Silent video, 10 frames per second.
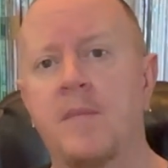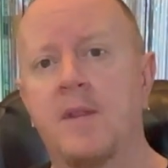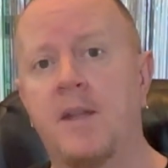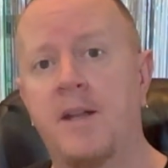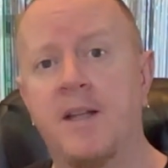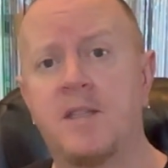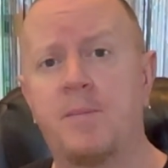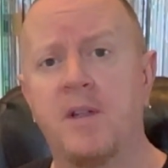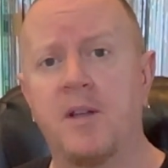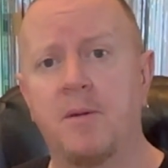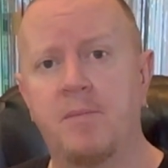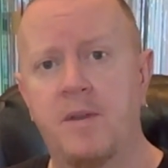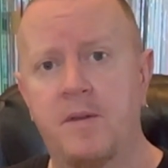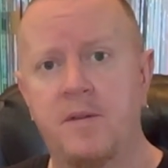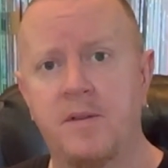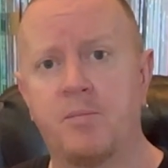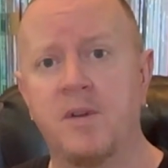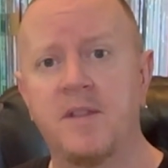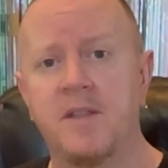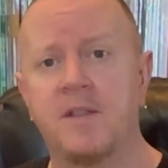The next pickup is
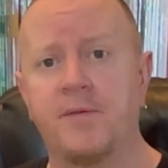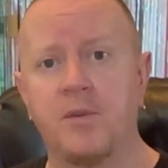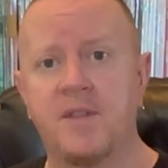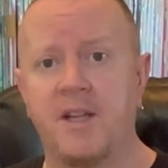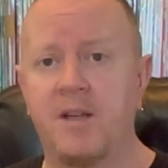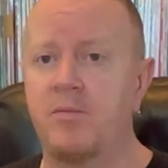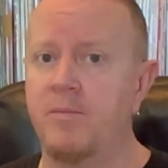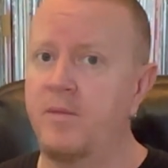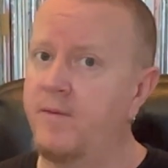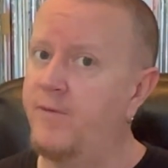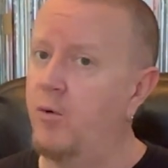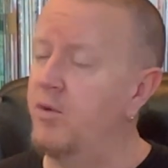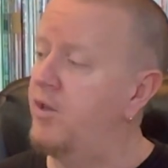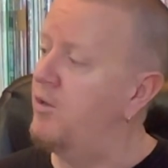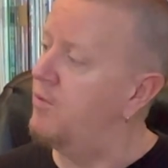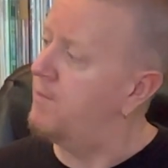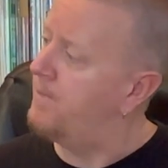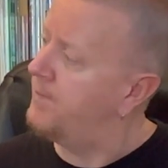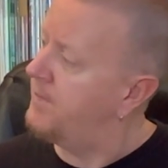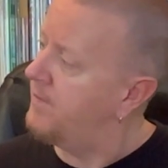Prince's first album, For You.
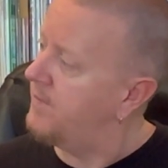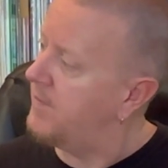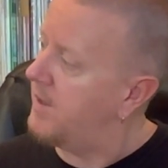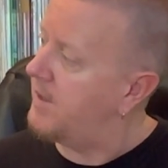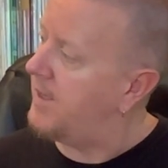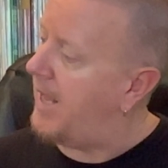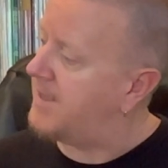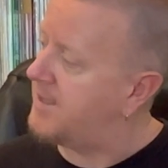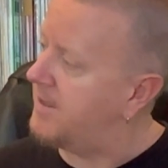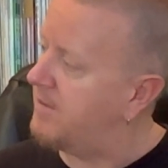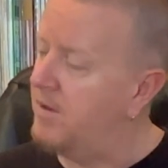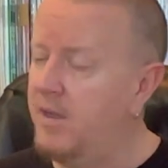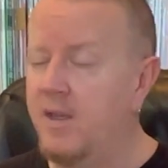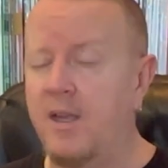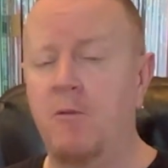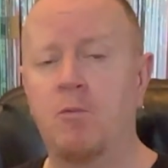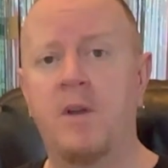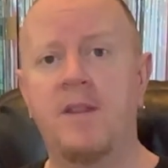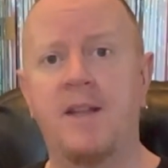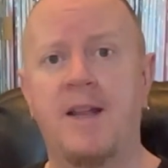Classic, and
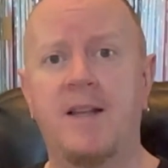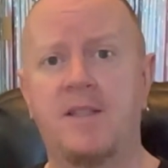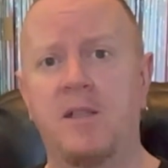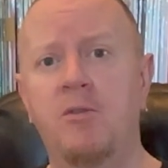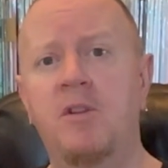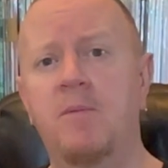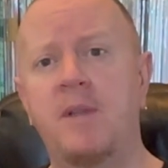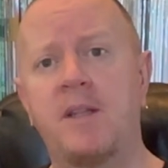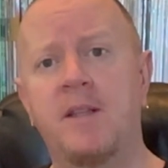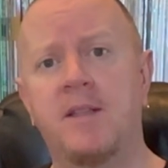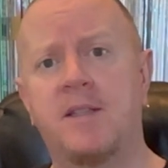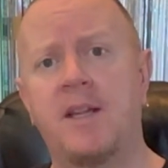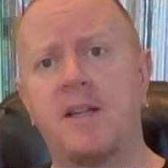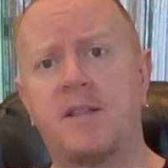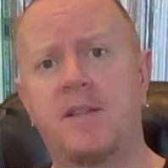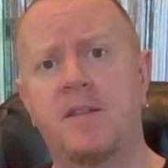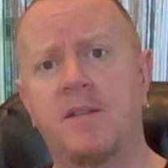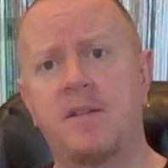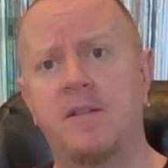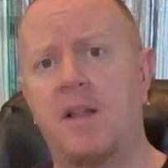one that has eluded me in the States.
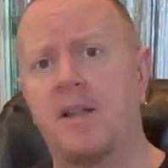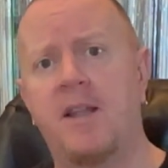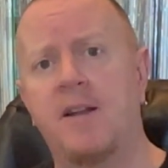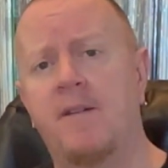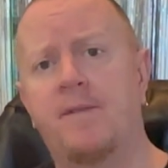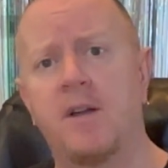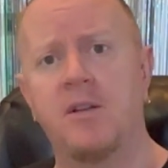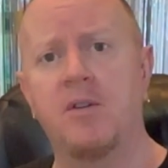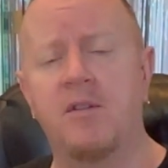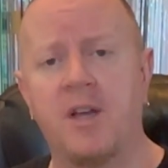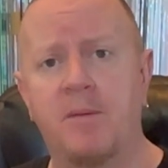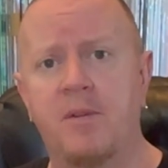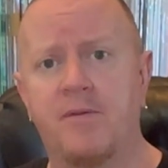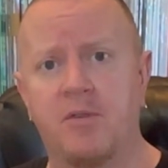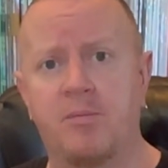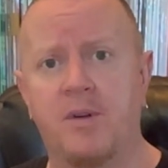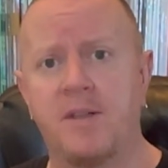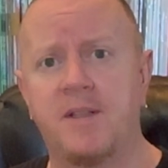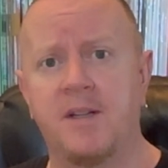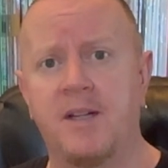I cannot find a good copy for a
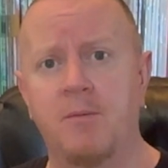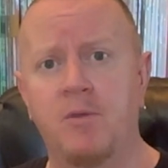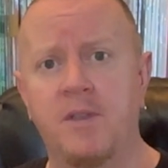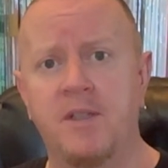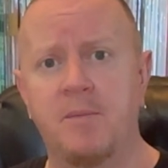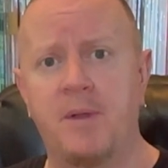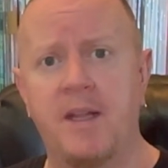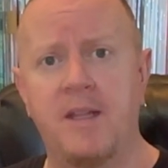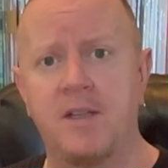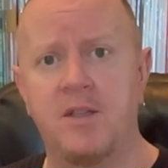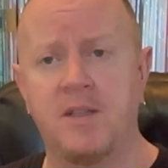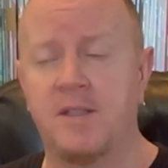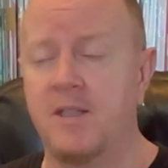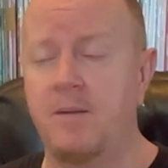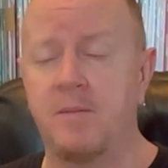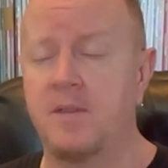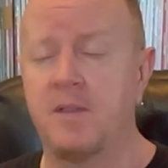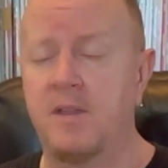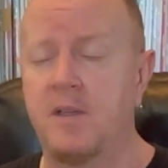price that I'm willing to pay. It just seems